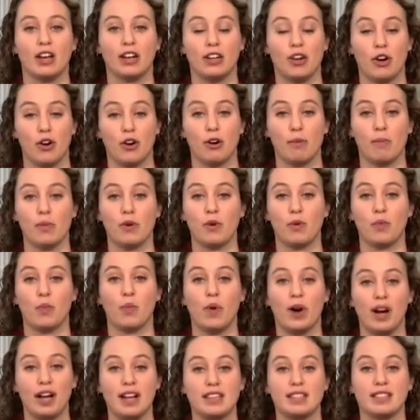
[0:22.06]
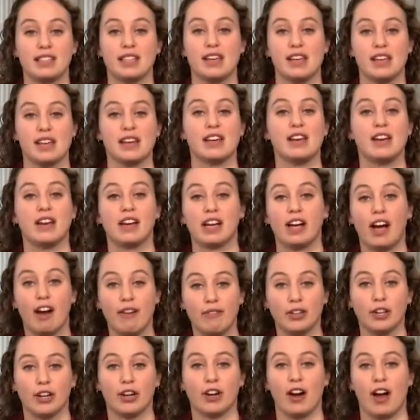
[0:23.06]
Noem, who was the
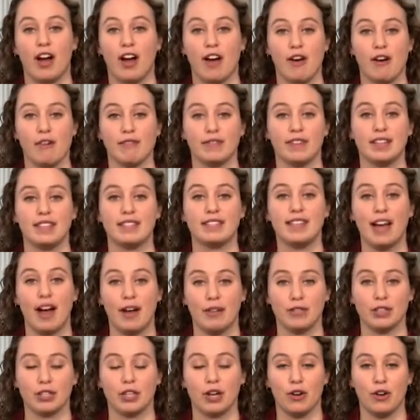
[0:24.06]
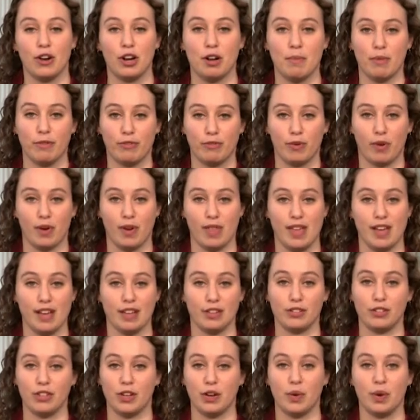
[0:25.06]
governor of South Dakota before
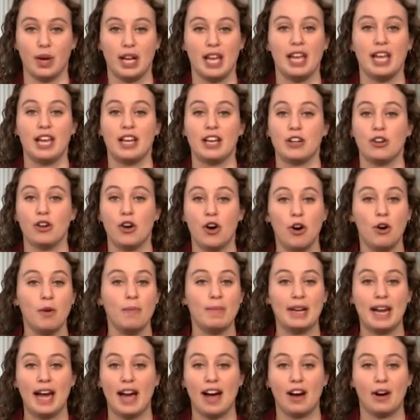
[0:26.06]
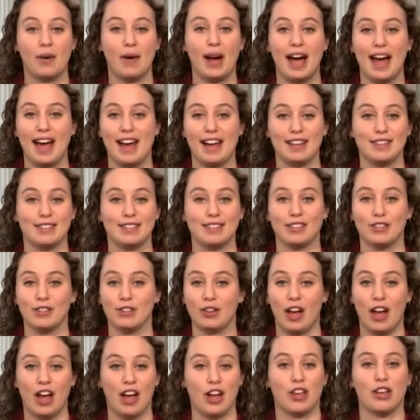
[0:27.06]
this. So Noem now has
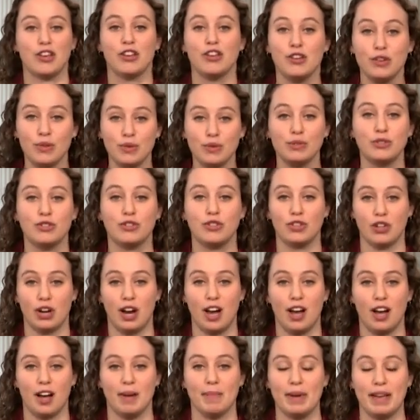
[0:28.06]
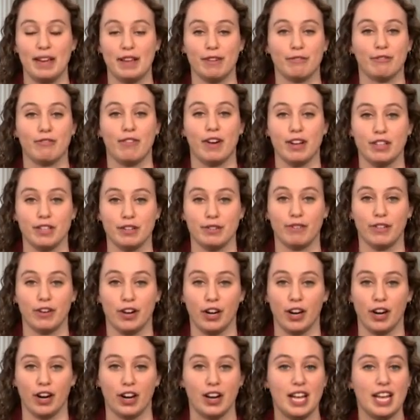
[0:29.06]
a huge job in front of
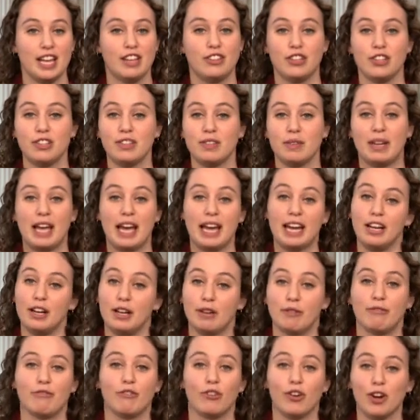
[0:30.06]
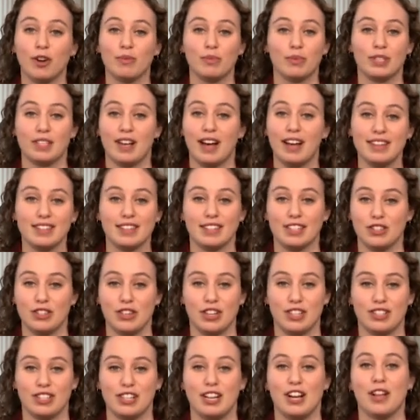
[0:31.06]
her. Just getting confirmed was honestly
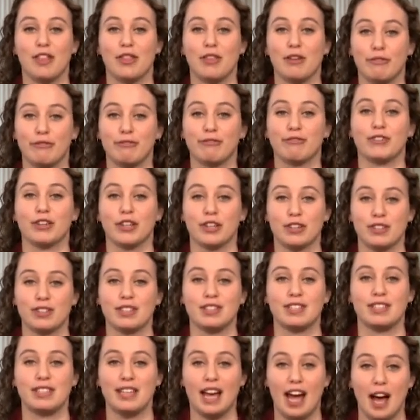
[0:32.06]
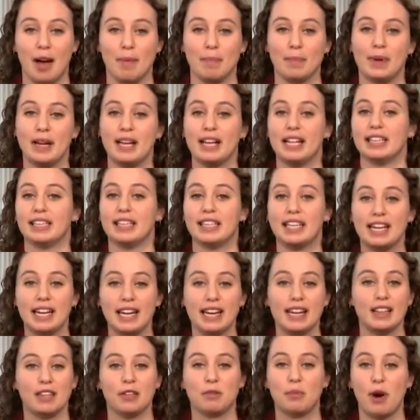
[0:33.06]
just the first step.
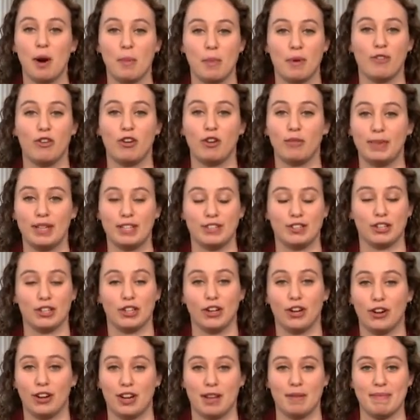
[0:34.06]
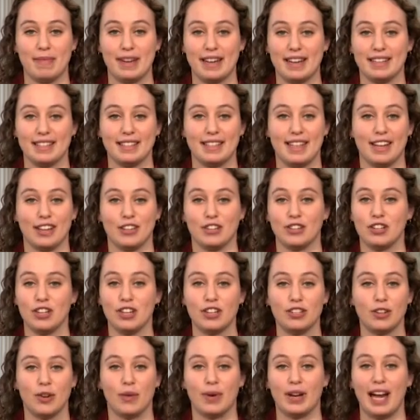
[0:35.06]
Leading the Department of Homeland Security means that
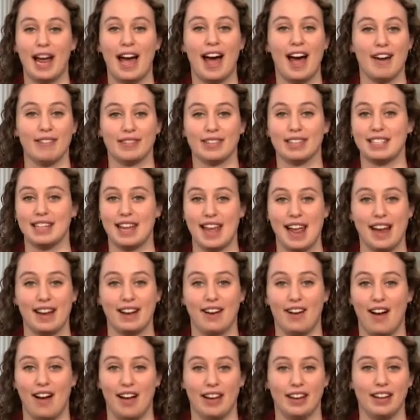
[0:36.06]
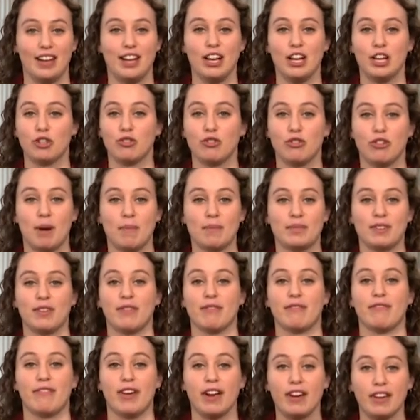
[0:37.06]
she's going to have to take on Trump's
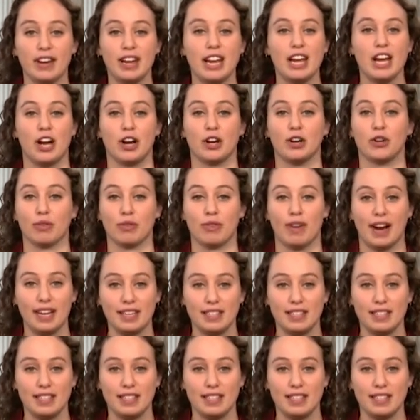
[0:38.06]
very aggressive